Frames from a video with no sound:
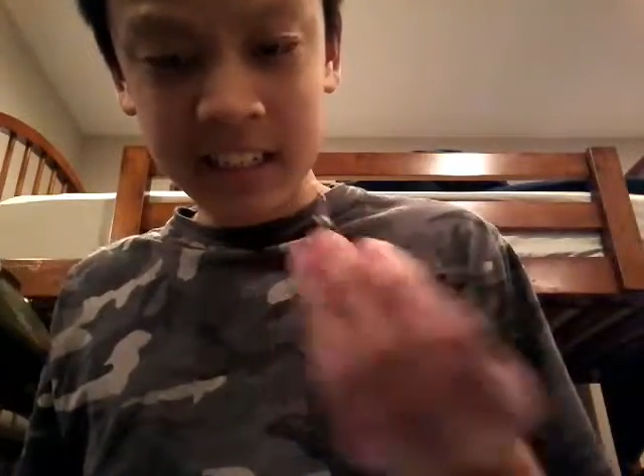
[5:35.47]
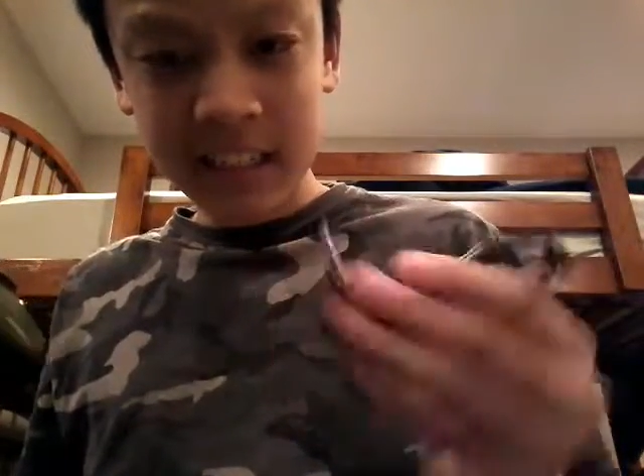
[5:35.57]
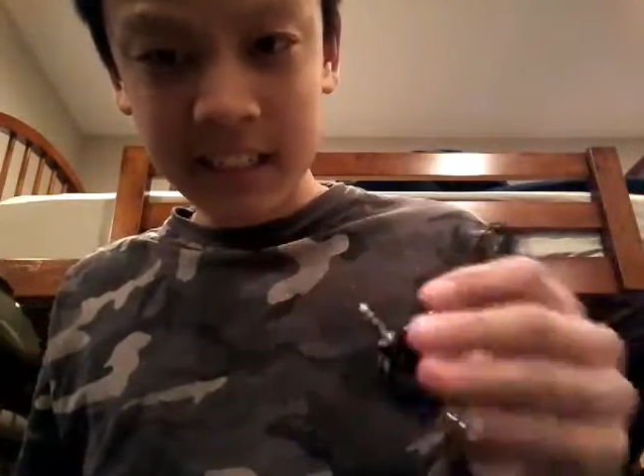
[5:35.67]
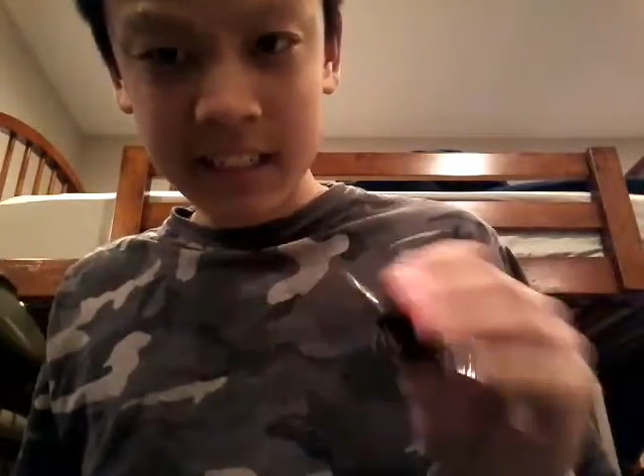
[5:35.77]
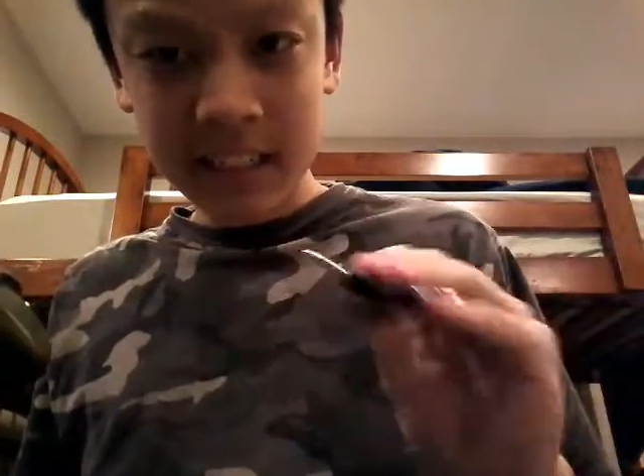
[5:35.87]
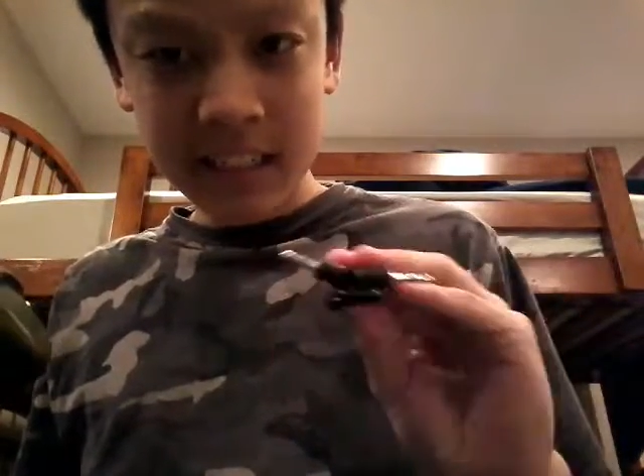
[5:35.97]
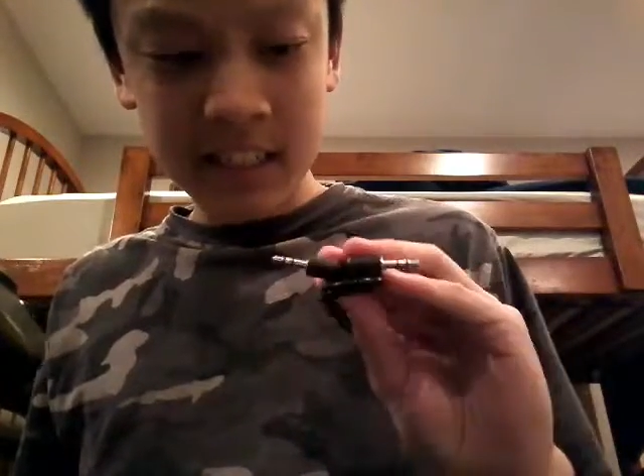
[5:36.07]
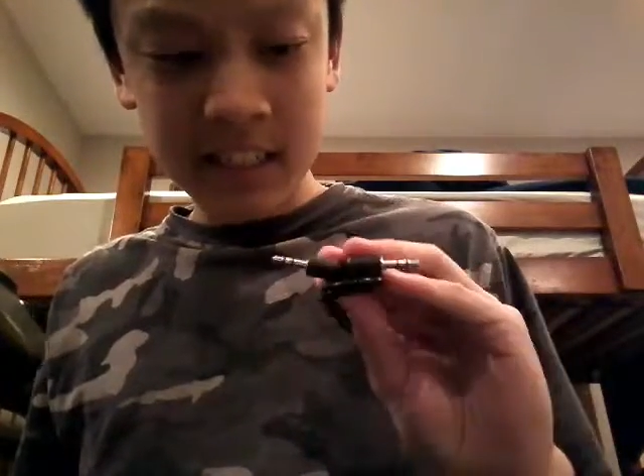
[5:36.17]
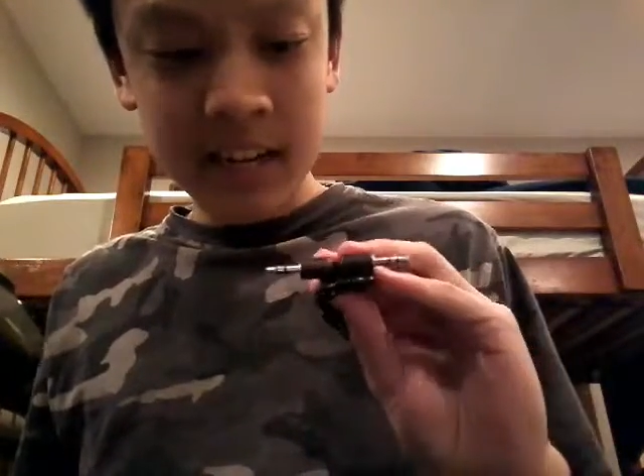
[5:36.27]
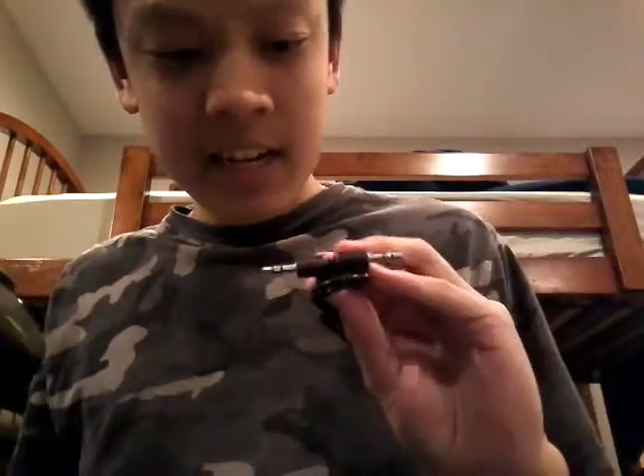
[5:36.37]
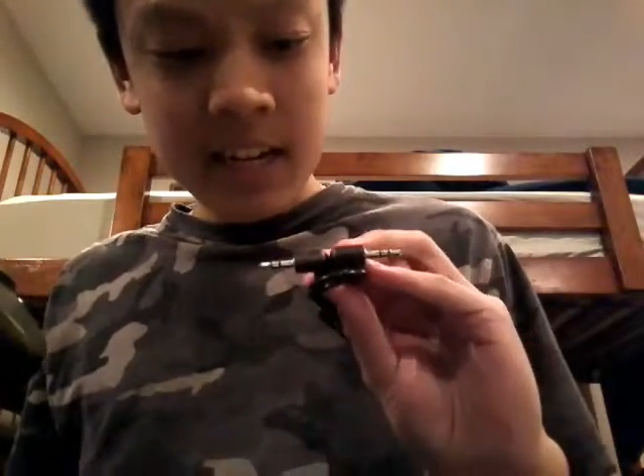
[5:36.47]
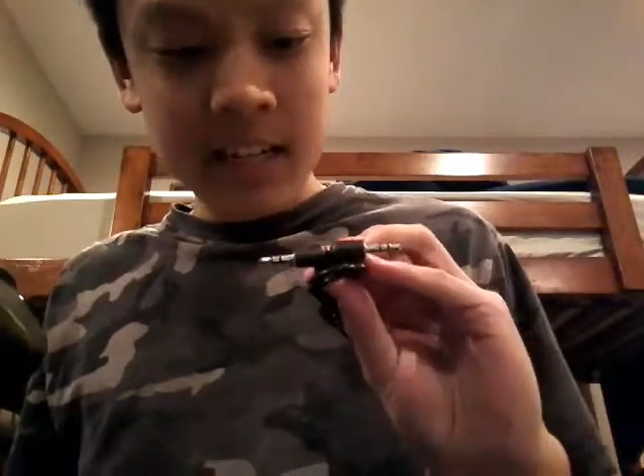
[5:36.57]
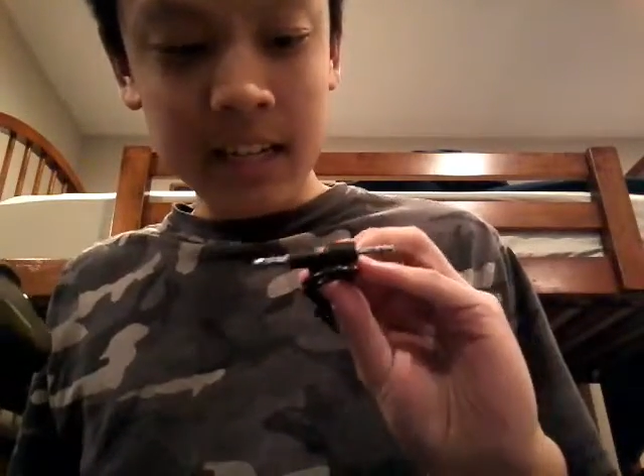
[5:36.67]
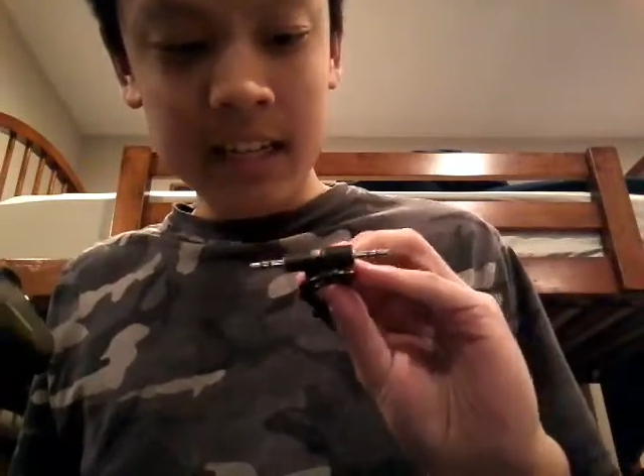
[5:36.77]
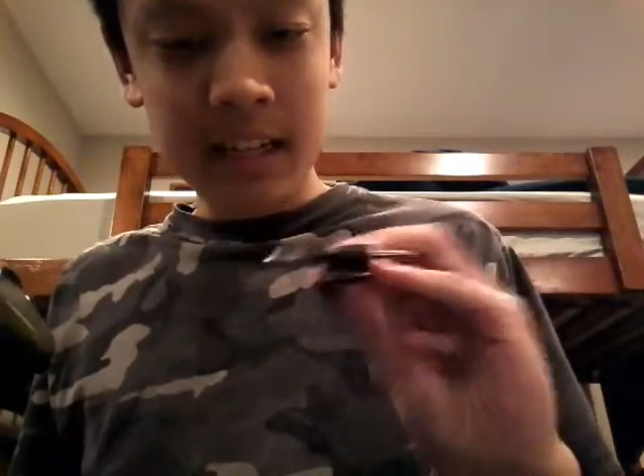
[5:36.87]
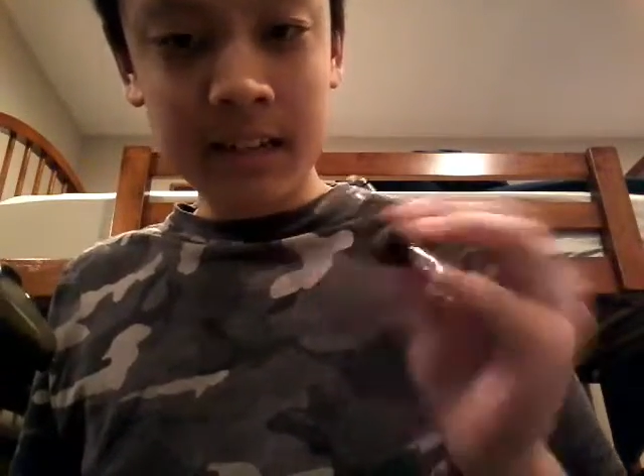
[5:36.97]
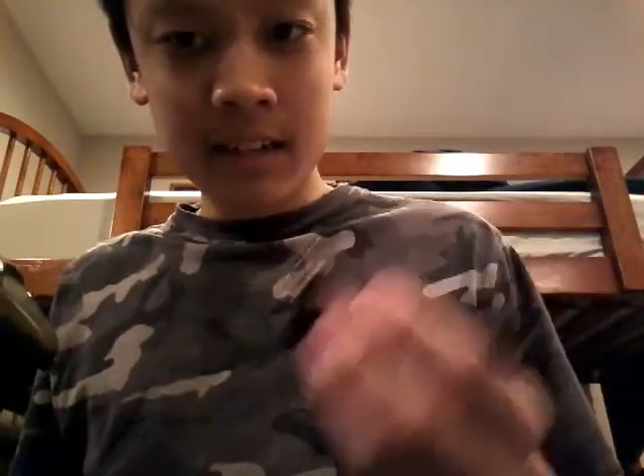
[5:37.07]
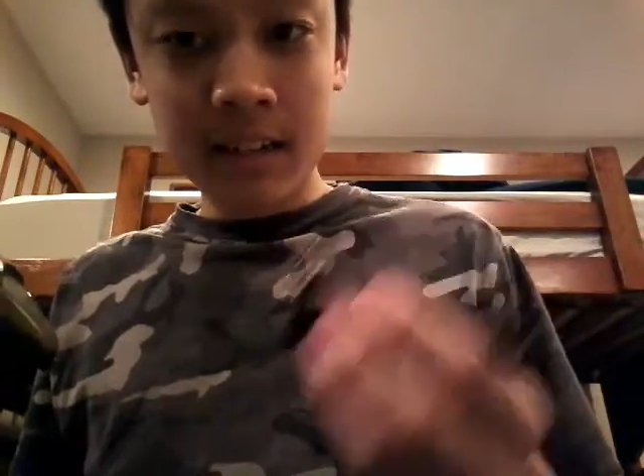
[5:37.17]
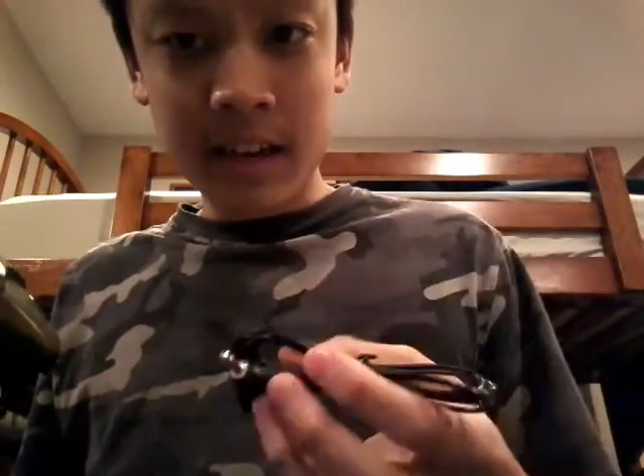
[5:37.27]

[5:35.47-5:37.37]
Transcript: so it's like these are like